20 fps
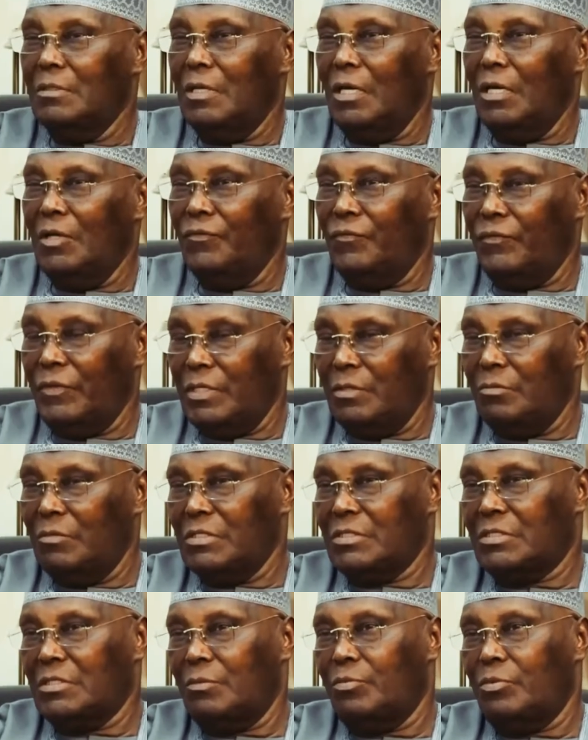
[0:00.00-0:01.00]
I very
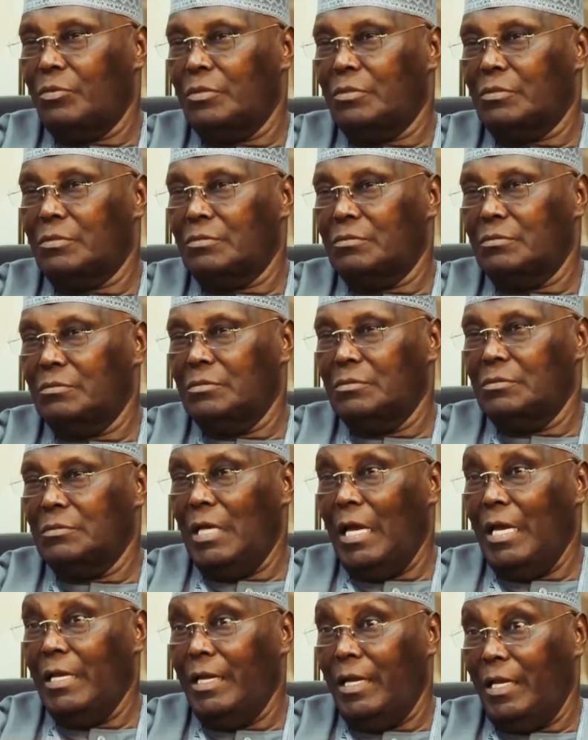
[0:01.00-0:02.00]
much support
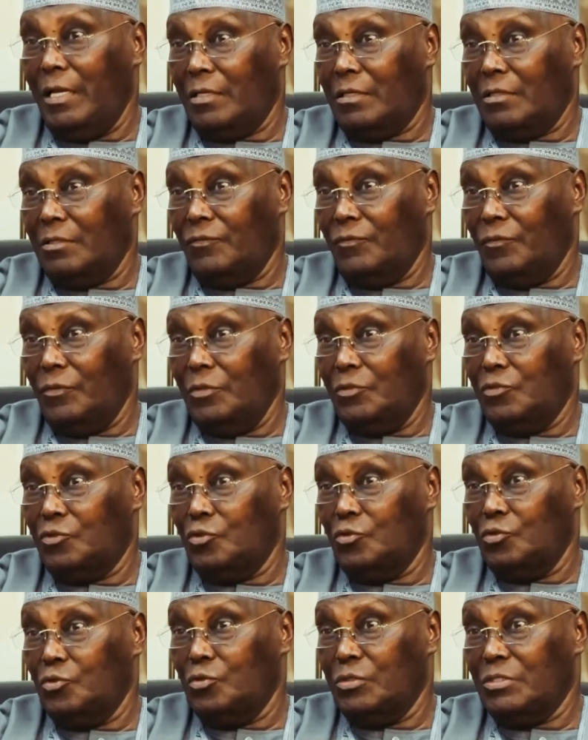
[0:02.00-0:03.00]
INEC for
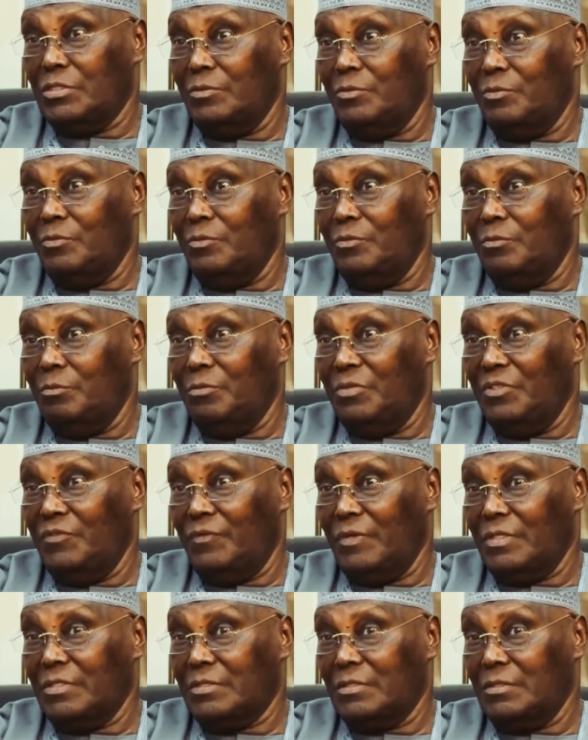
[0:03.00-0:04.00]
introducing
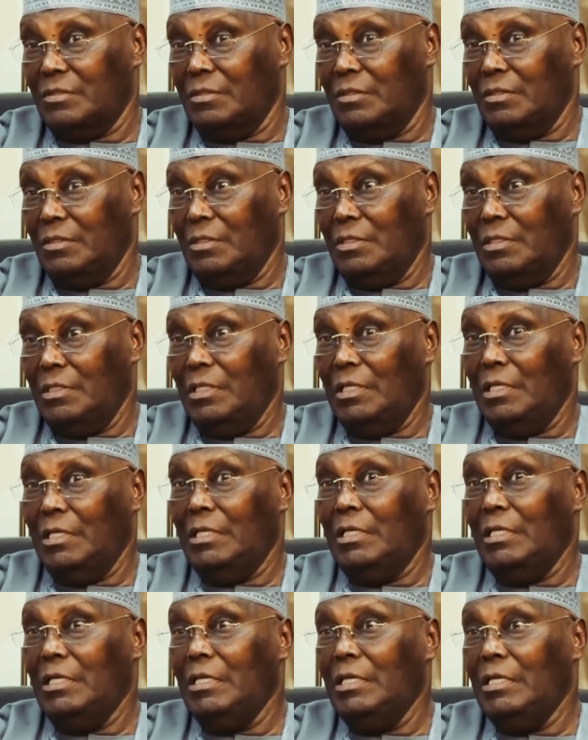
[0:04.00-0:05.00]
beavers
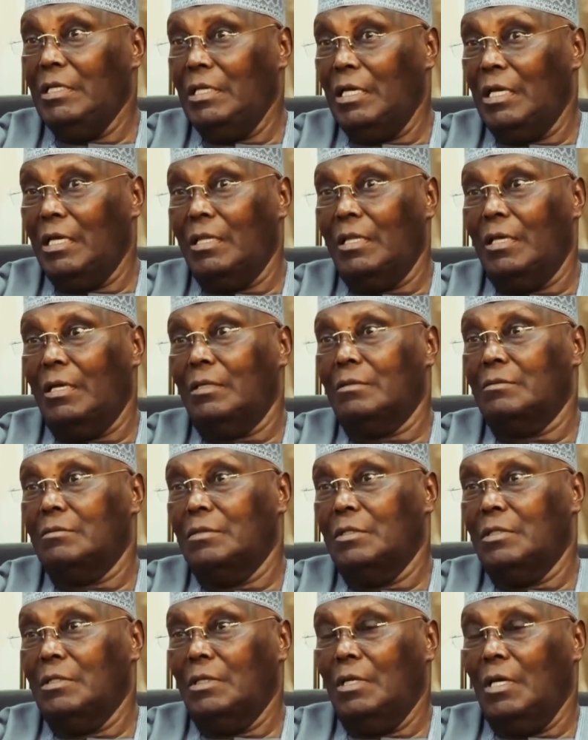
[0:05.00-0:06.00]
and any other
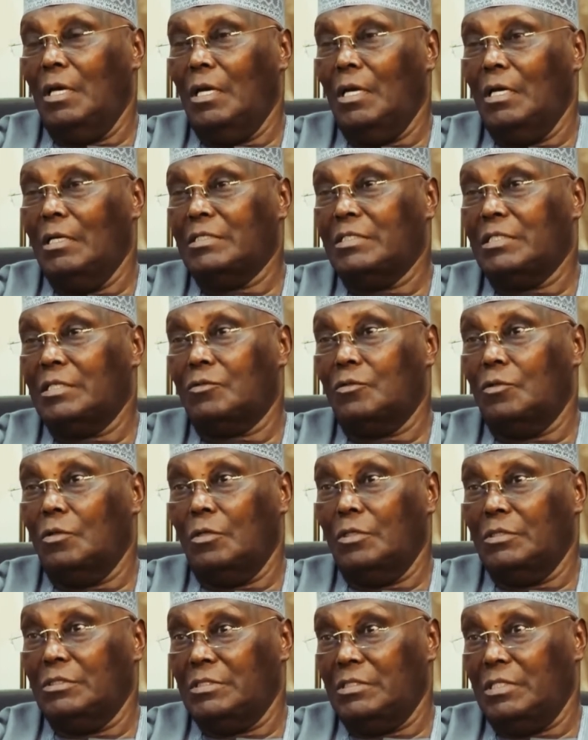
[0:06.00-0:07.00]

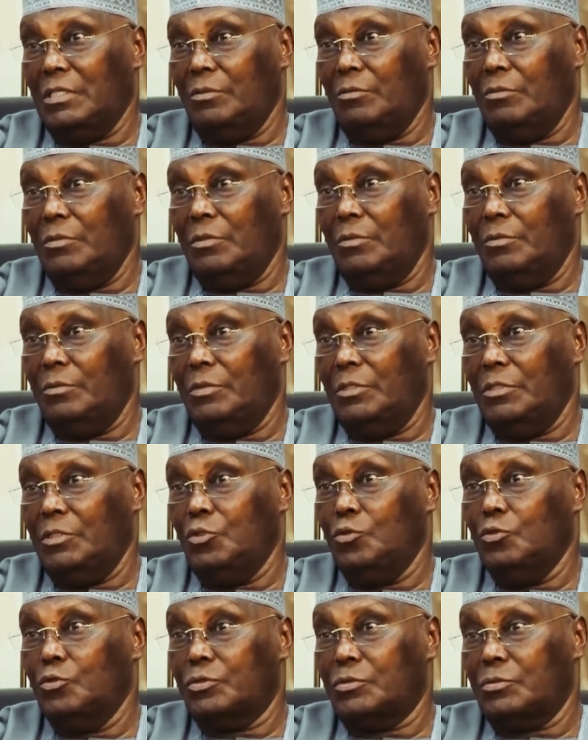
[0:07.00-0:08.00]
technology that may be
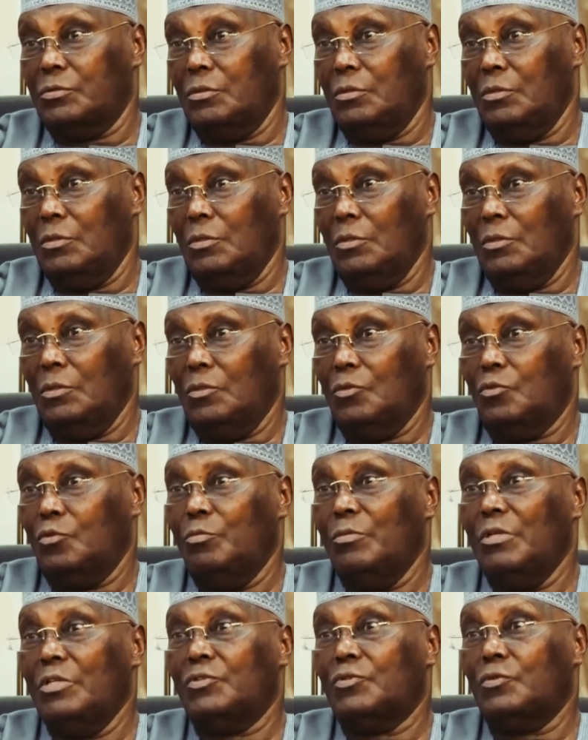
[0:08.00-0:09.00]
used to
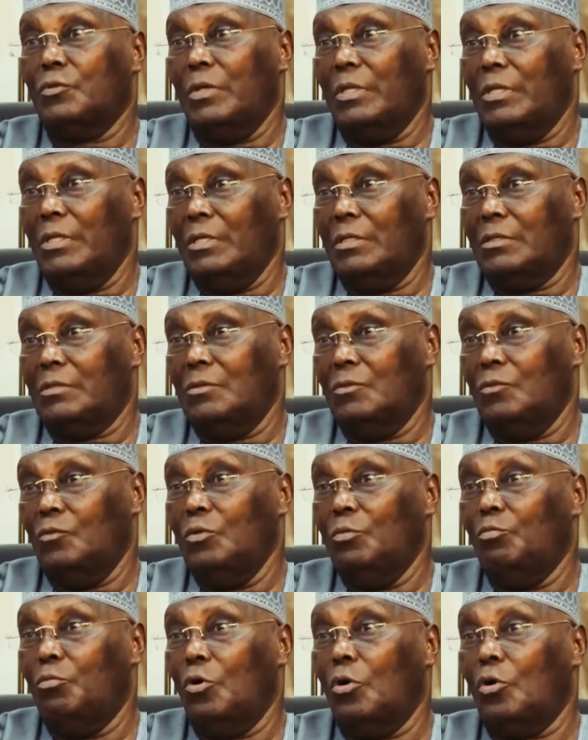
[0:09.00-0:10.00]
make sure that
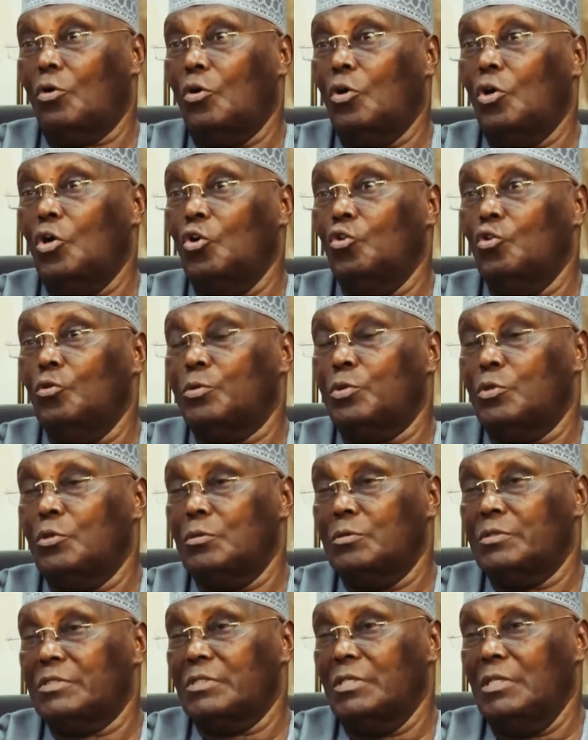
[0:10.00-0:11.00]
we block all
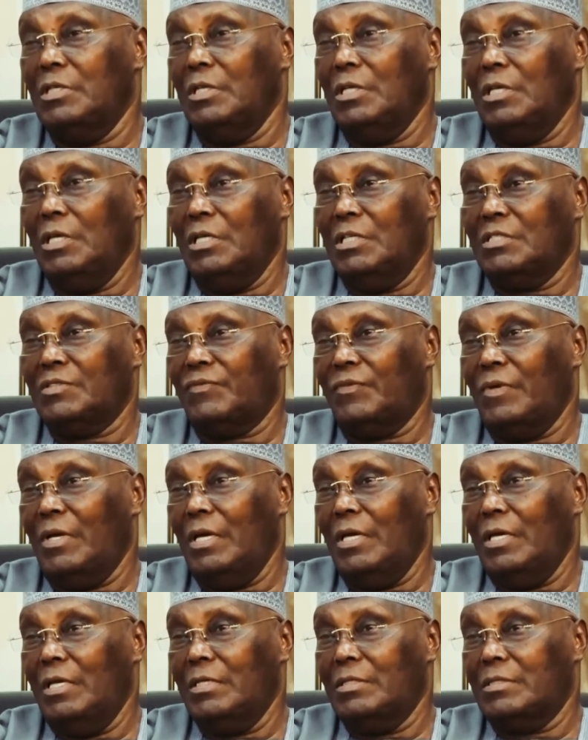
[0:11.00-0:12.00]
loopholes as far
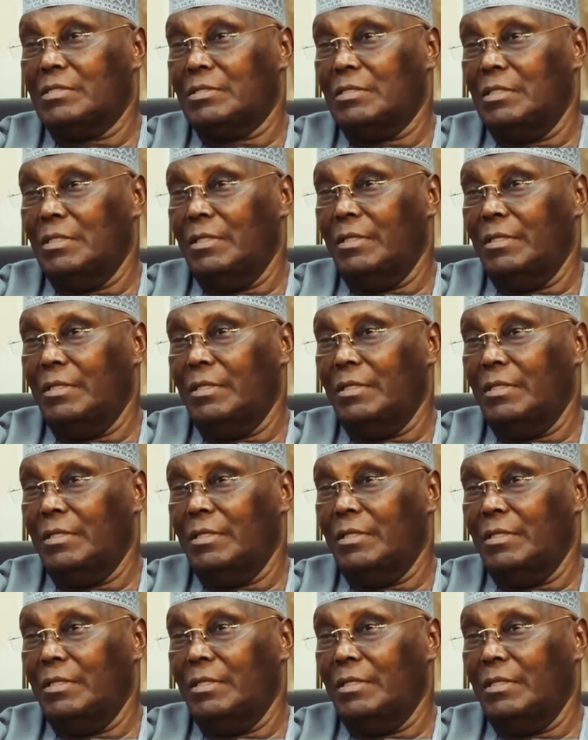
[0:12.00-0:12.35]
as